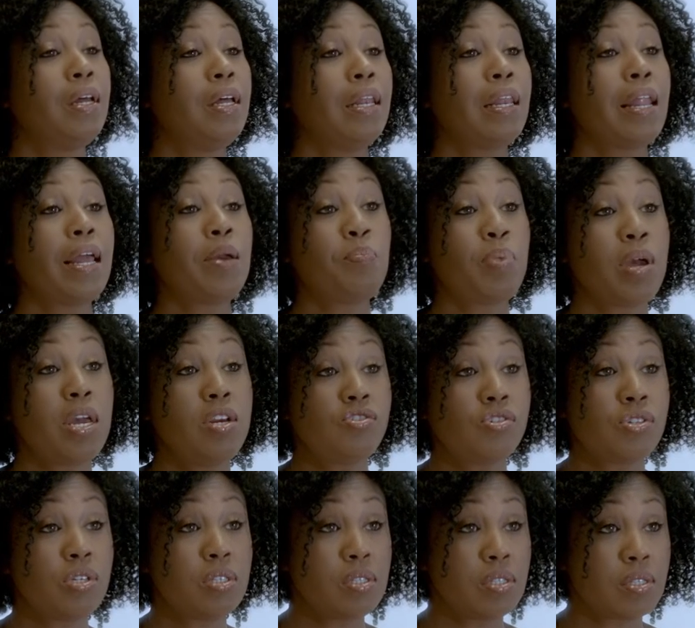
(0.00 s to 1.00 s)
like
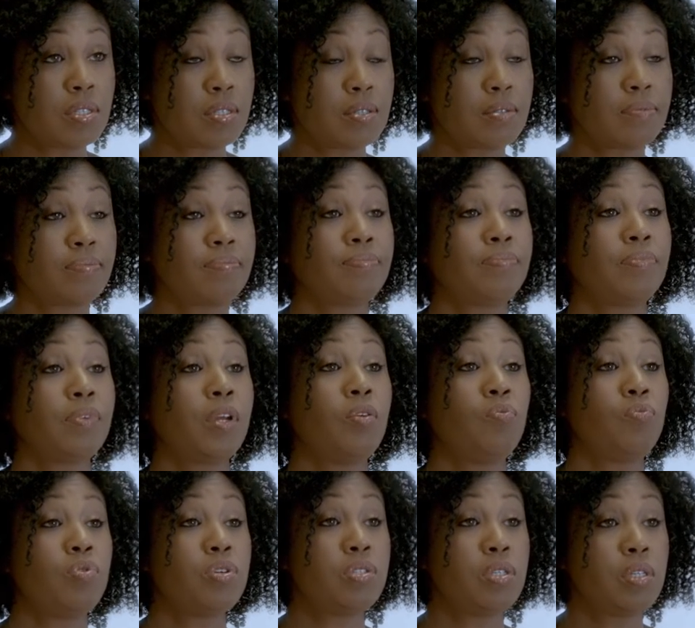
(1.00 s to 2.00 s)
patience
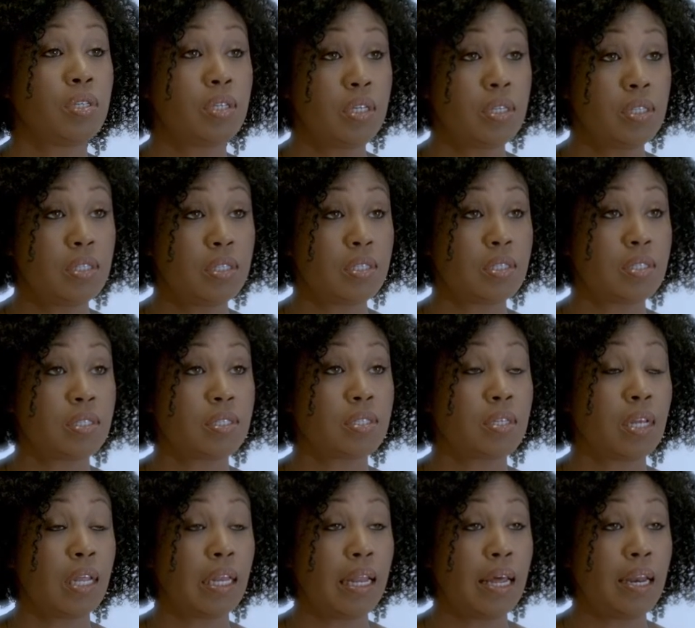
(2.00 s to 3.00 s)
and resilience
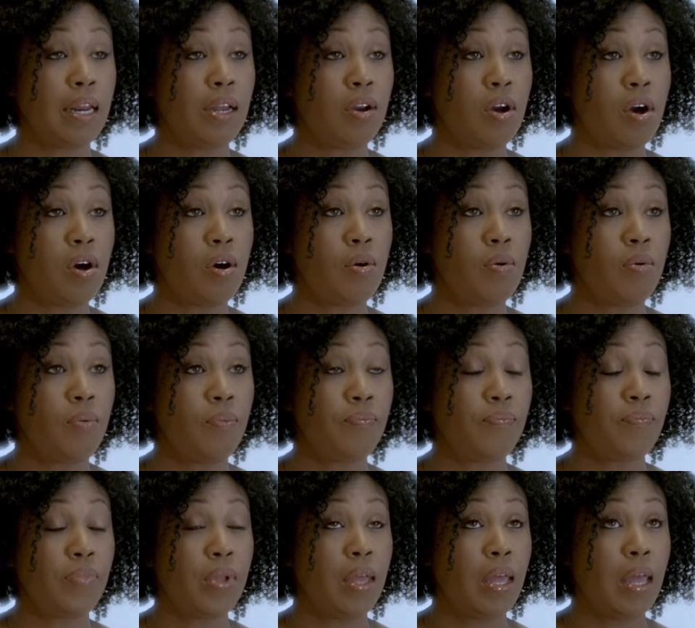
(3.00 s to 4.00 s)
and letting go,
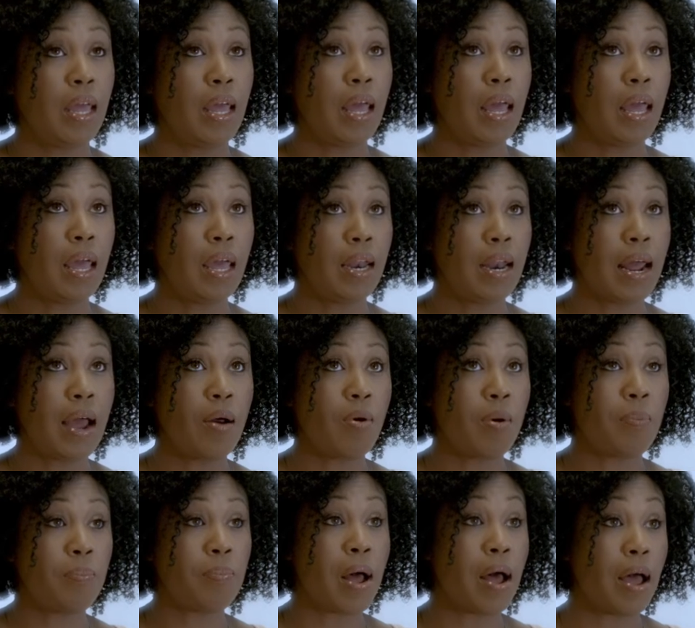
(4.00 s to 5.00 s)
and
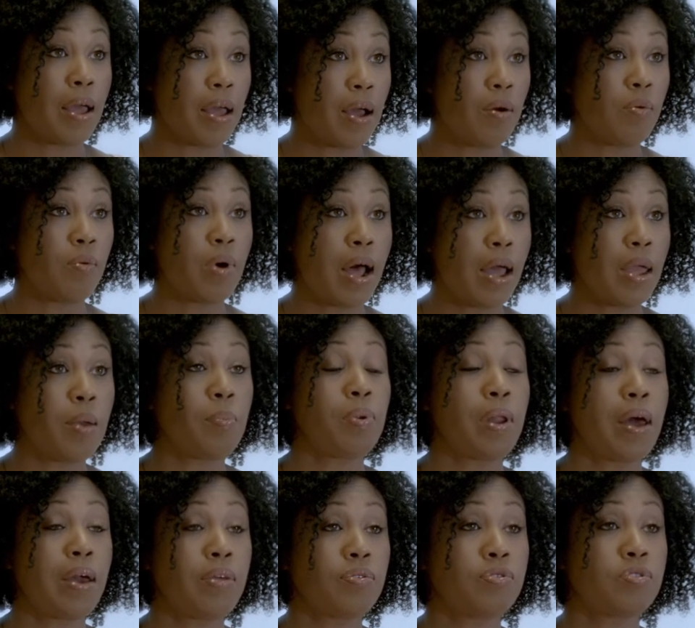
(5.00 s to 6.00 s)
how I, how I
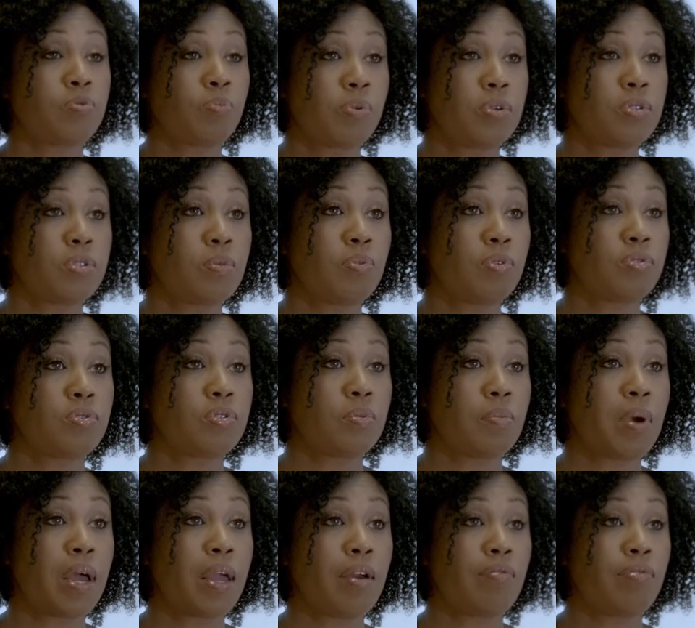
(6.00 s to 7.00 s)
apply those principles to
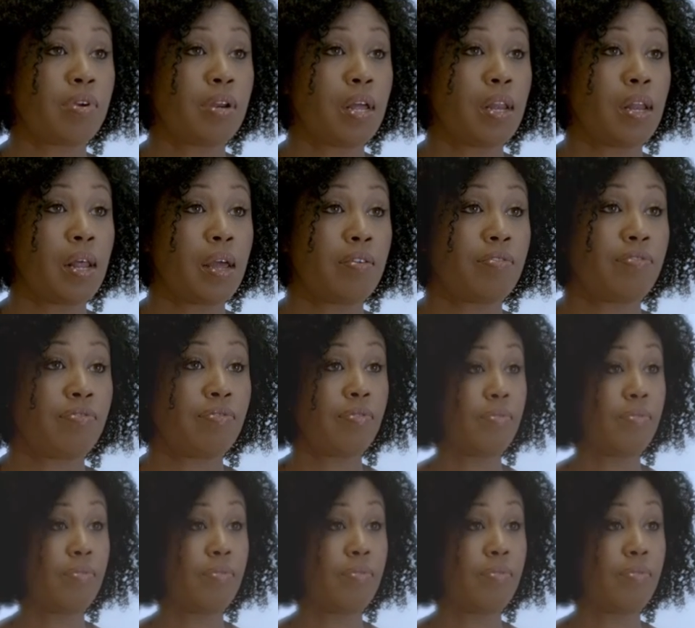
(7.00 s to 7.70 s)
my everyday life.